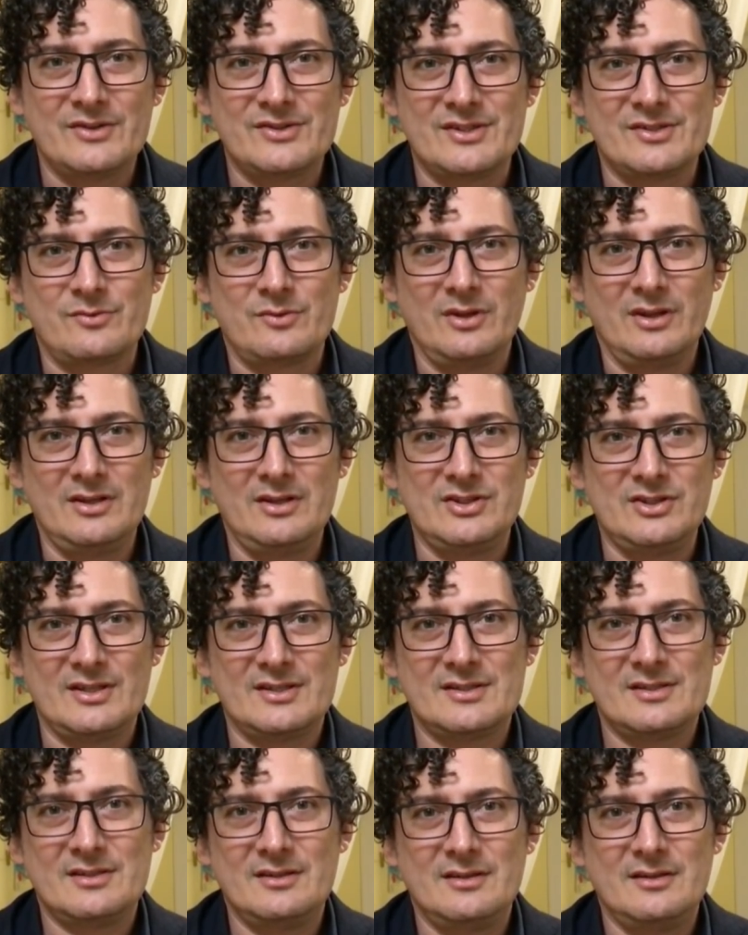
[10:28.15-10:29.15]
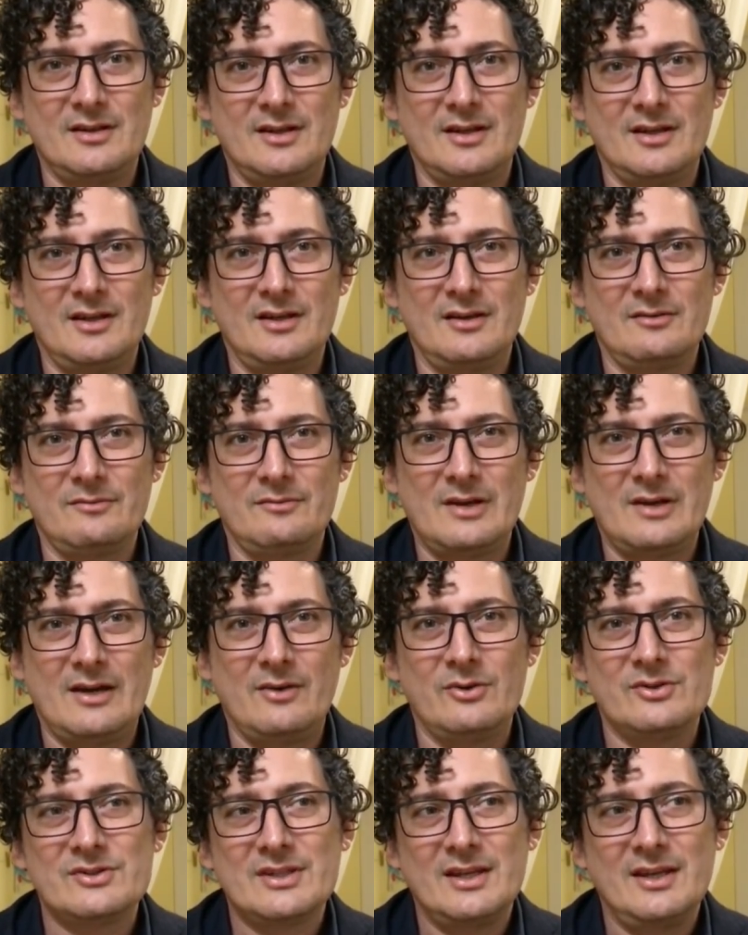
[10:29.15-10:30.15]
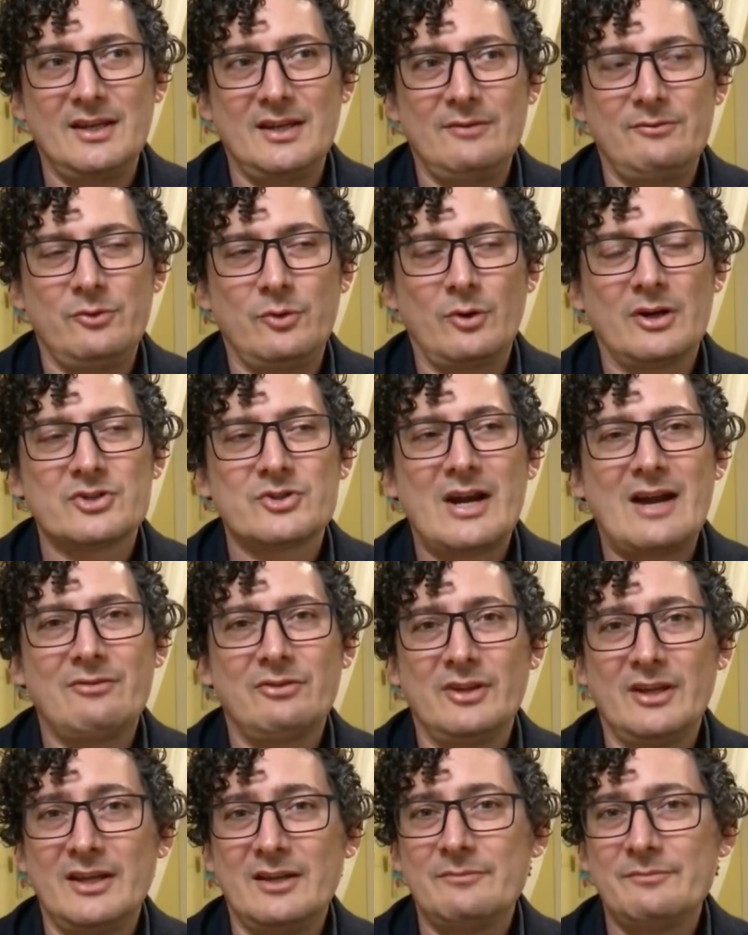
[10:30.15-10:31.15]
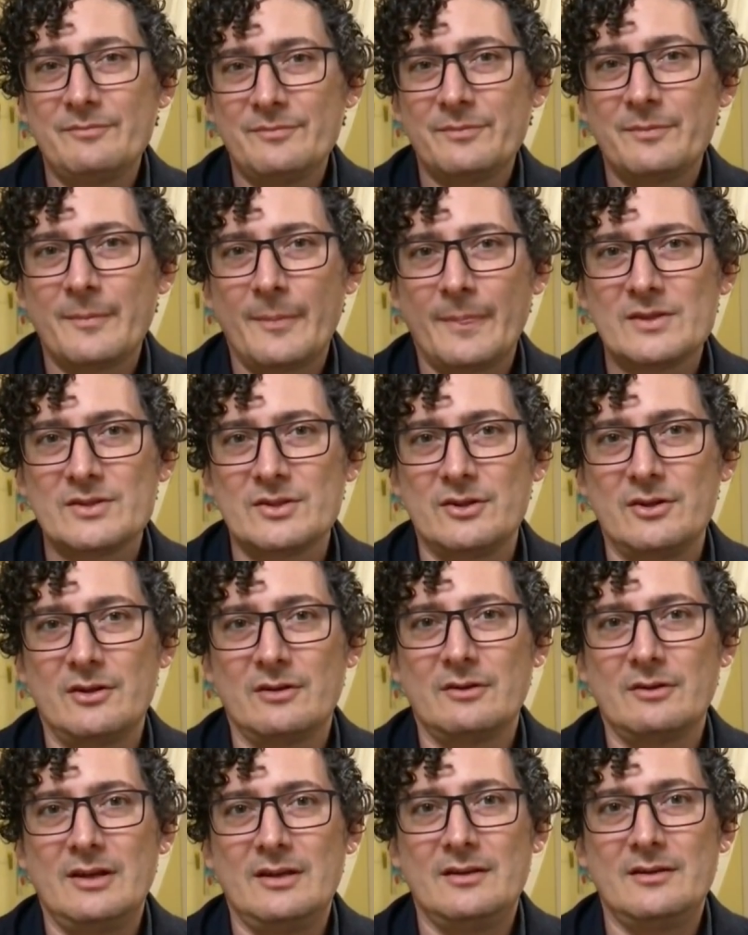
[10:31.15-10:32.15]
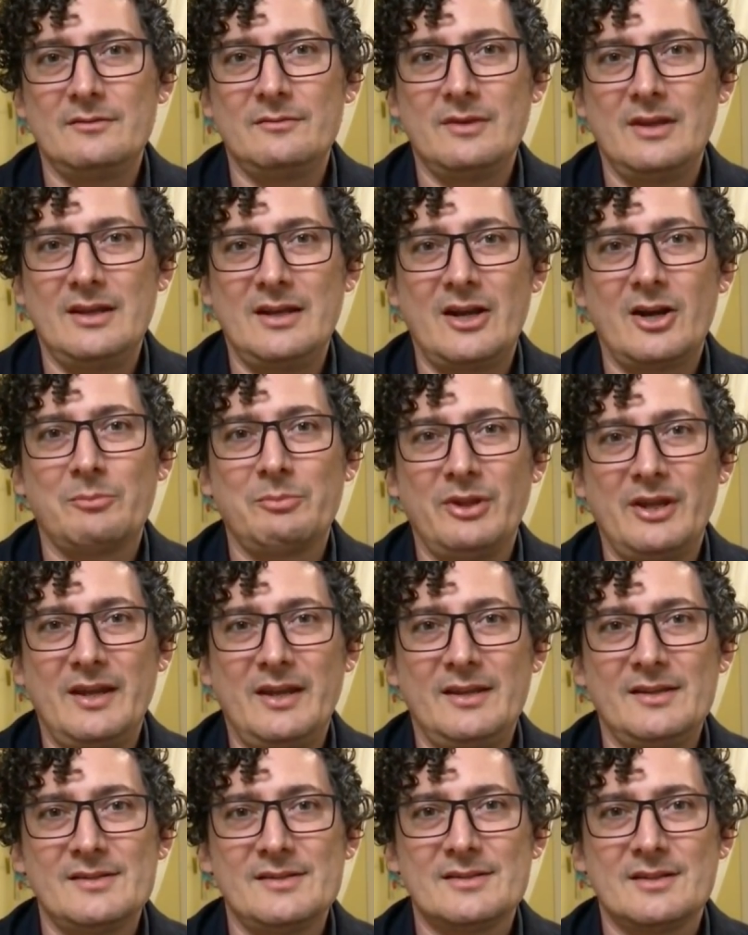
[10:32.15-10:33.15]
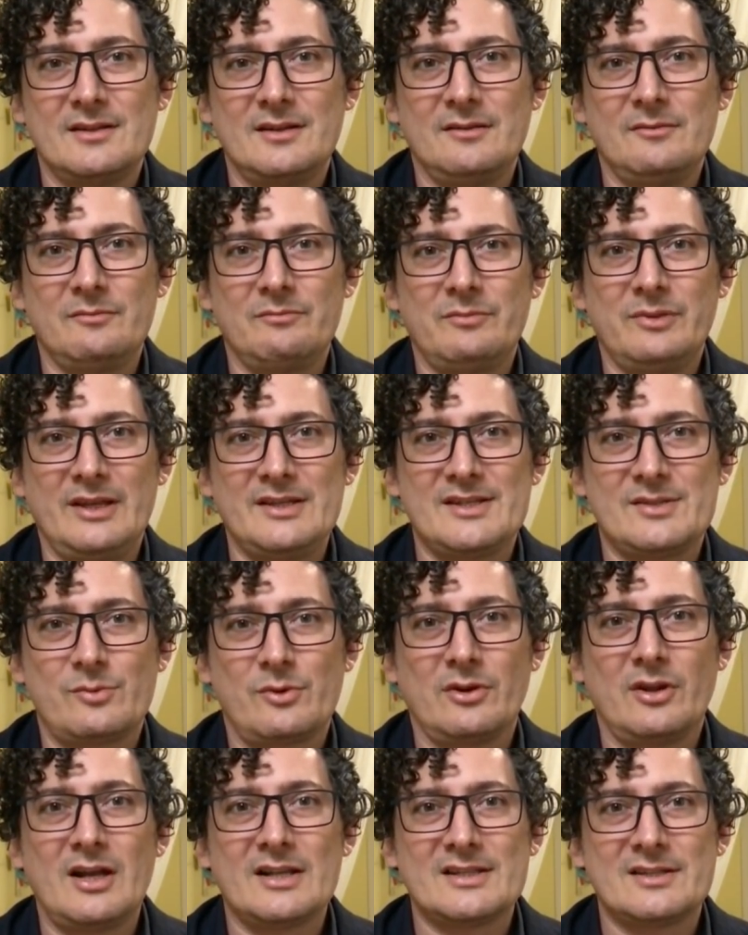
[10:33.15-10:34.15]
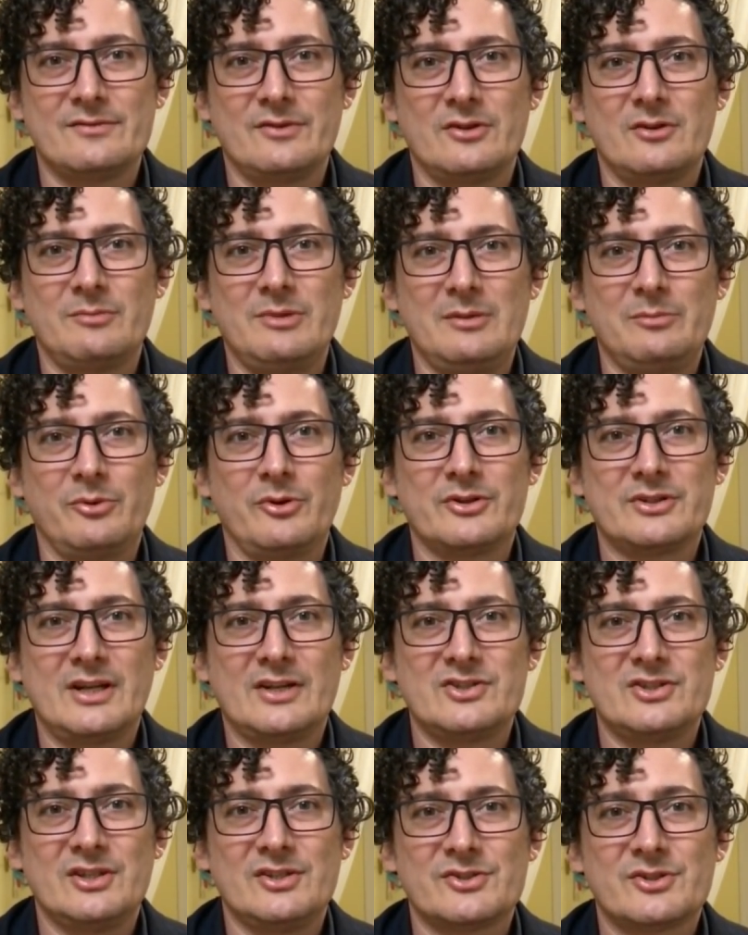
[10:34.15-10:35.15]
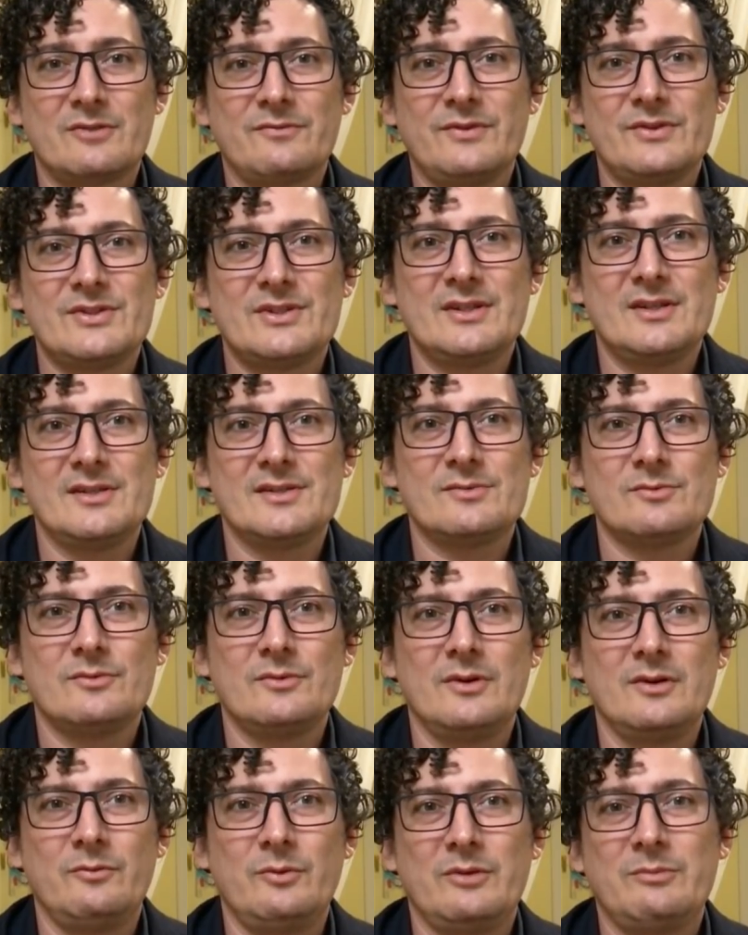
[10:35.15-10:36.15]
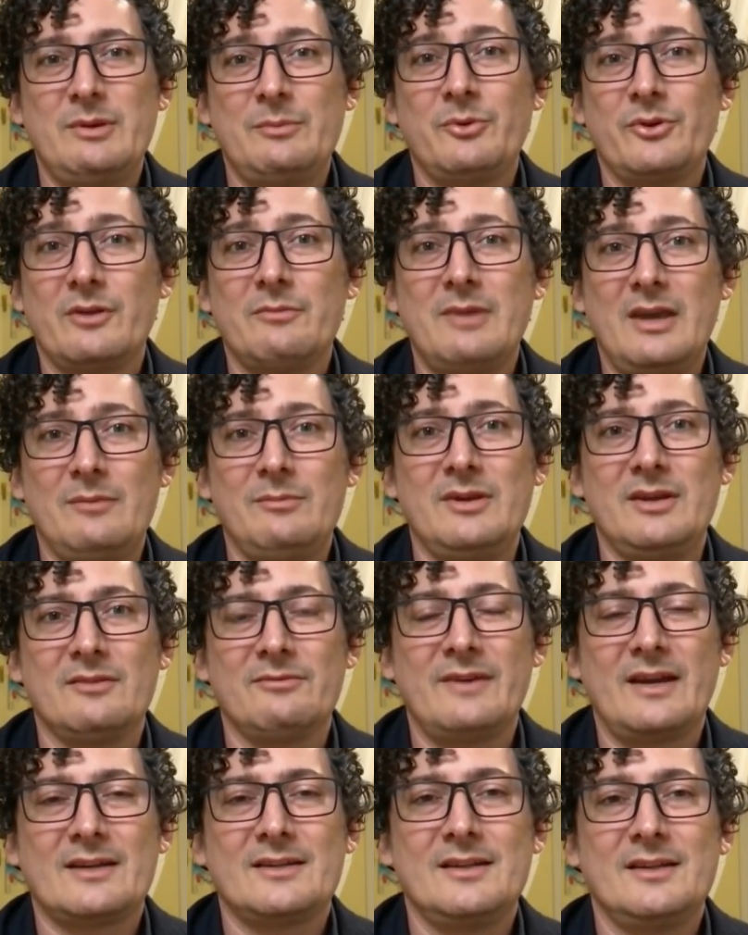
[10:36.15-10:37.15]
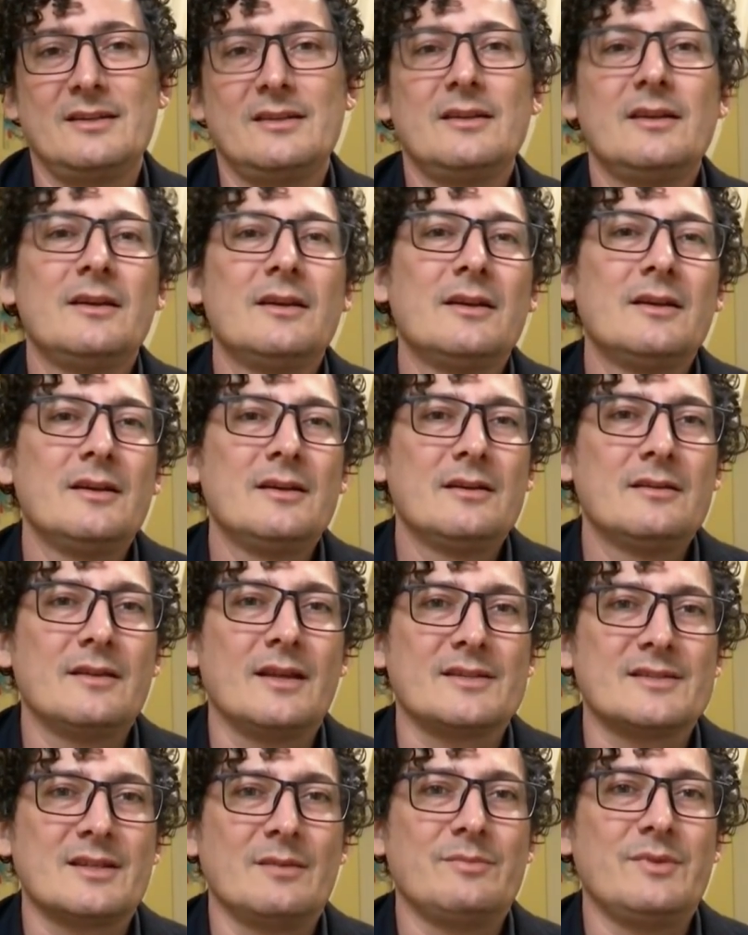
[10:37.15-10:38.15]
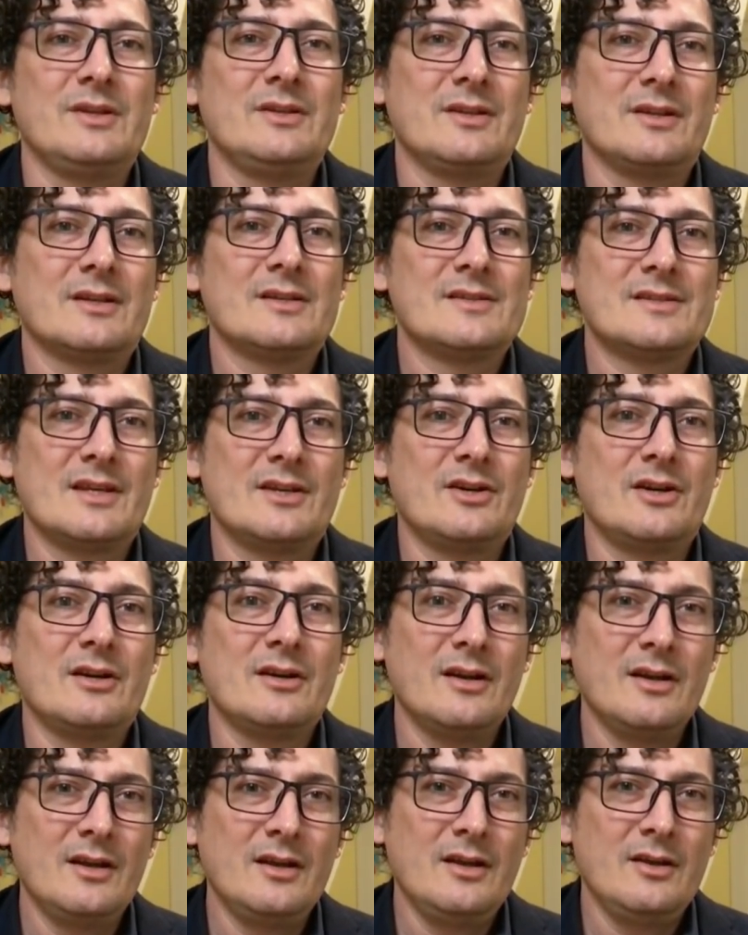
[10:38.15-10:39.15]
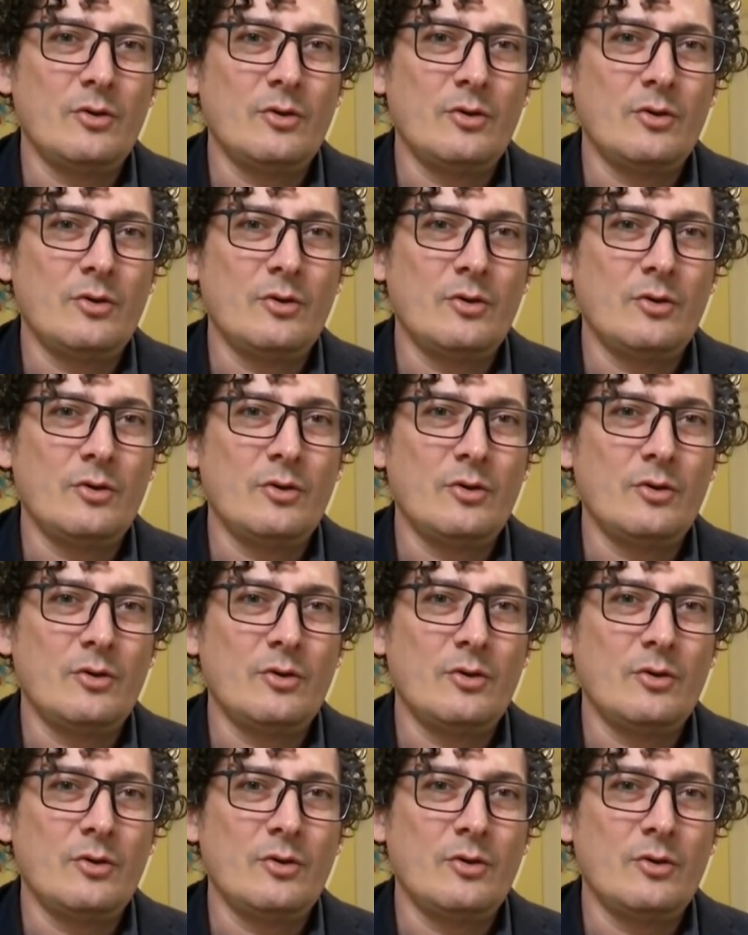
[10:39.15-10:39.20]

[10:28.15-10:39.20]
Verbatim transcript: This is really just Uh, I would say if you are traveling, so you're in, in airplanes and in places where lots of other people are touching surfaces with, with people that may be affected, that's something to consider.